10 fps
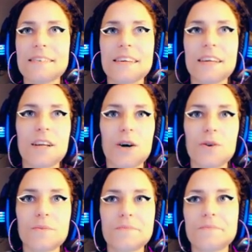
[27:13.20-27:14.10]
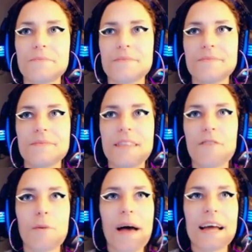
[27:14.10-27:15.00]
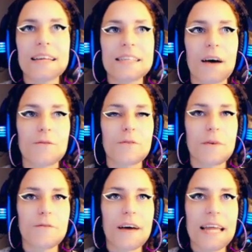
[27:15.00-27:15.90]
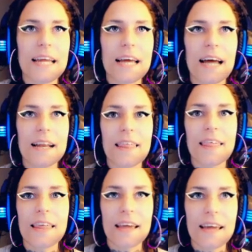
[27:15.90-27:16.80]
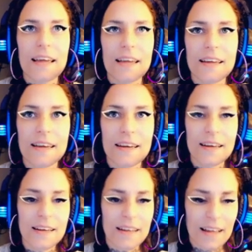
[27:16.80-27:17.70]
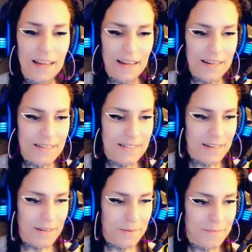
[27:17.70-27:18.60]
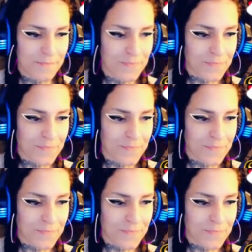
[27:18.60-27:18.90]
you know, never backing down from a fight kind of thing. And I